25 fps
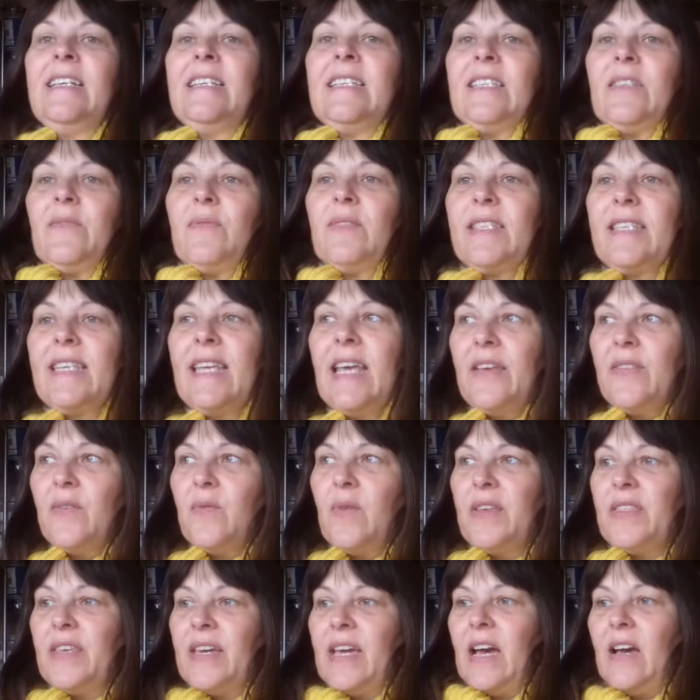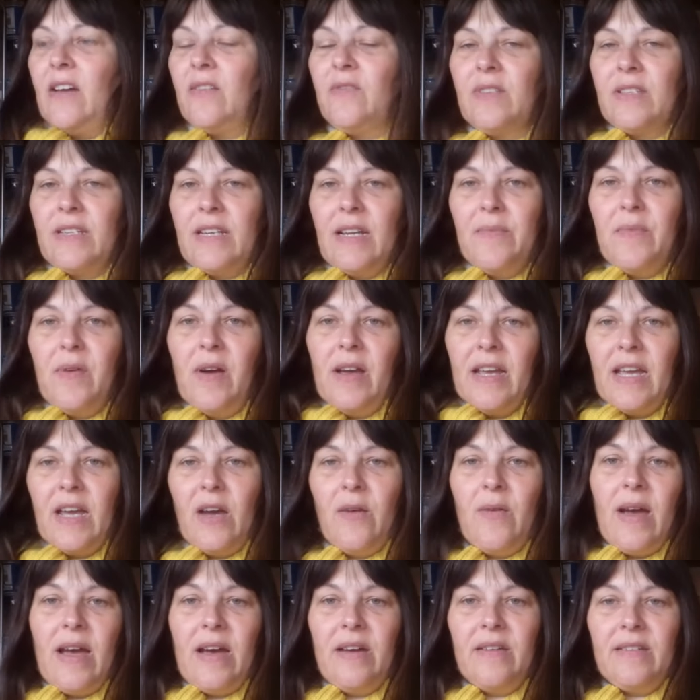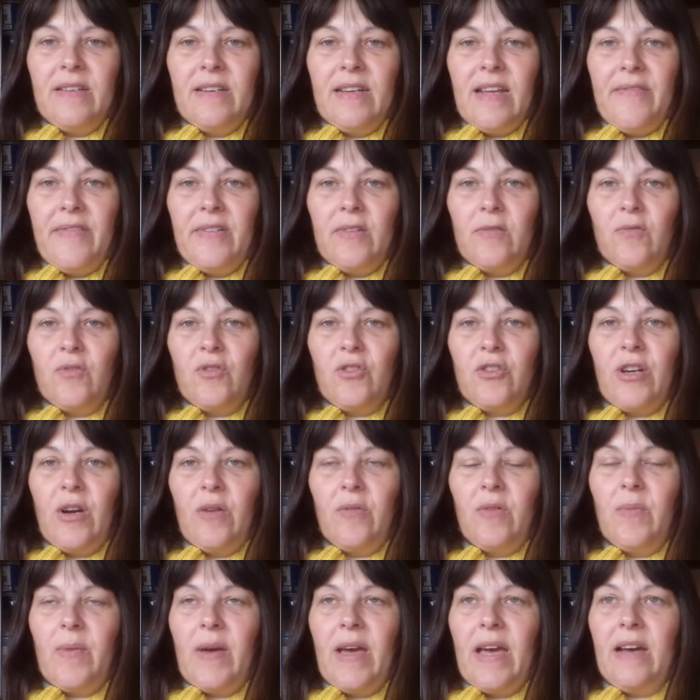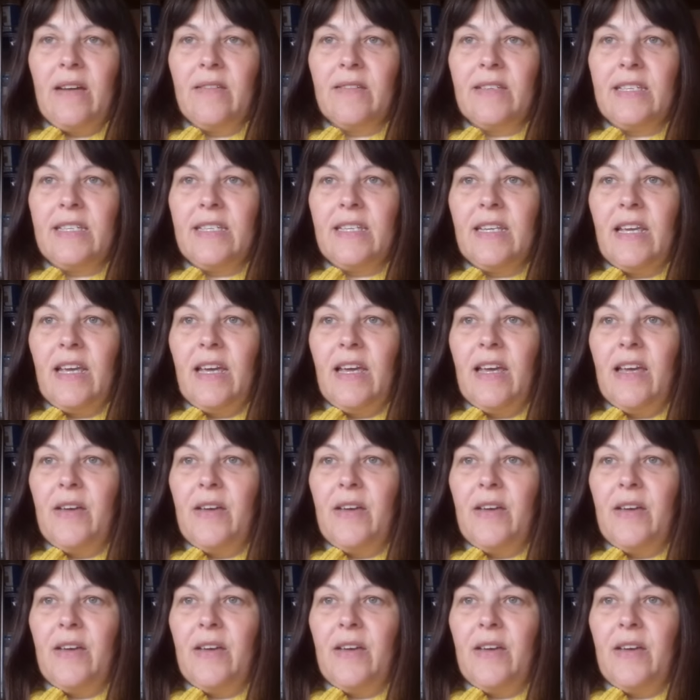So we'll see how the weather goes, and I might go out and have a little stroll about.